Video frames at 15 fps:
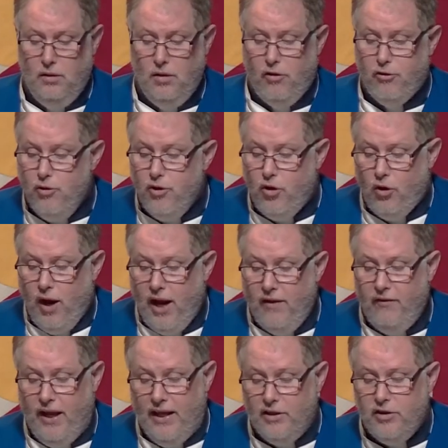through the grave,
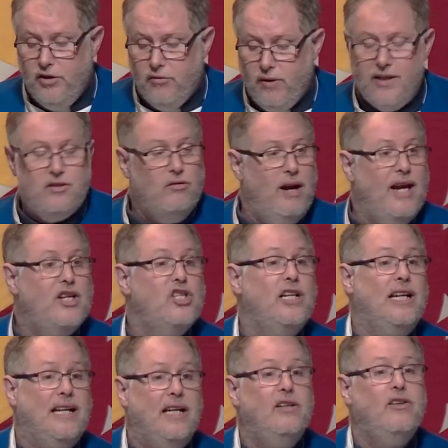into the resurrection,
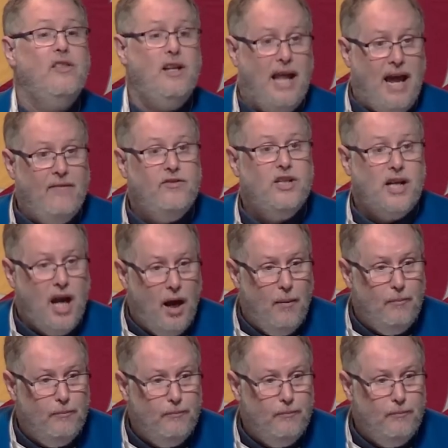and into the life to come.